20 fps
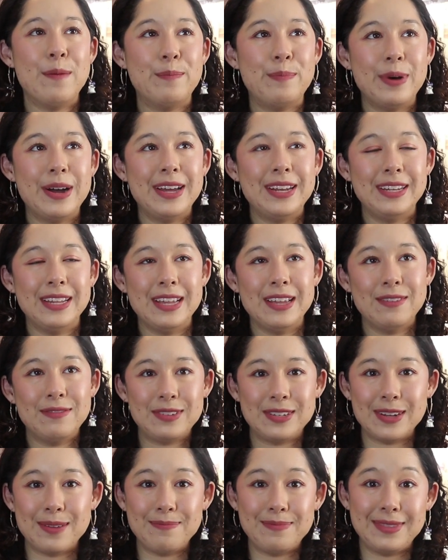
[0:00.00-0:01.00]
But if
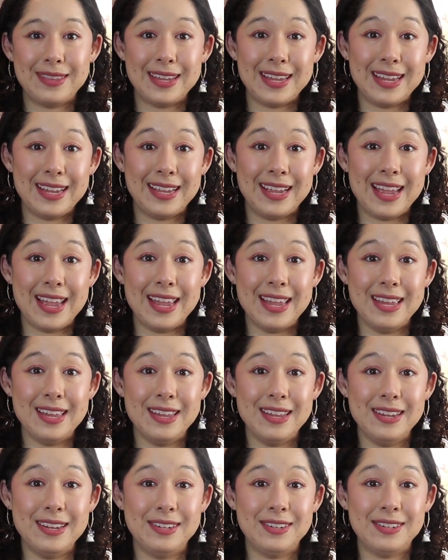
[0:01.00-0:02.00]
something
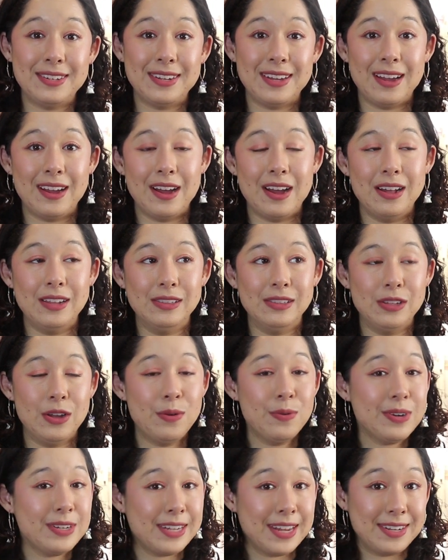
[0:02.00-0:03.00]
is a
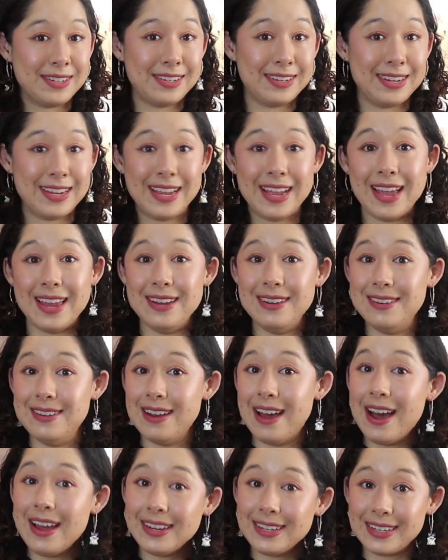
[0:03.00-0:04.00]
lower density and
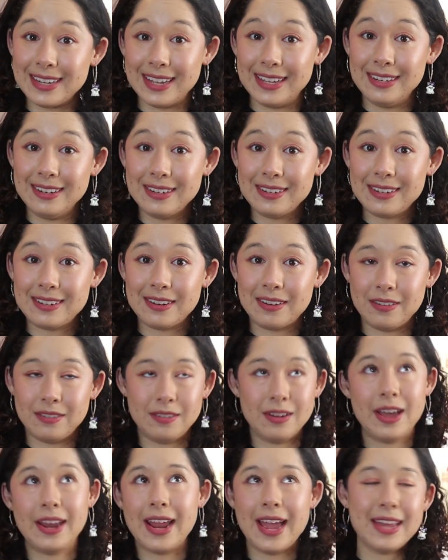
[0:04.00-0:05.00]
not
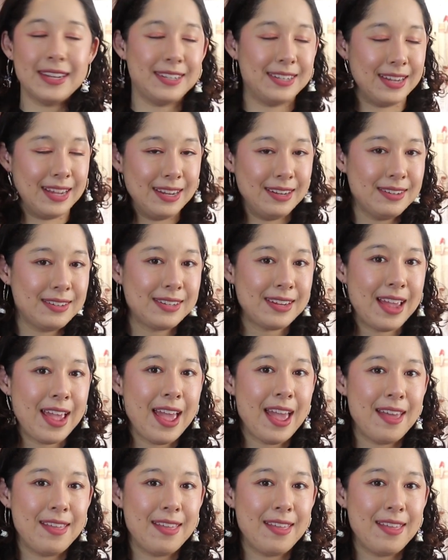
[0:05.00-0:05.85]
as dense,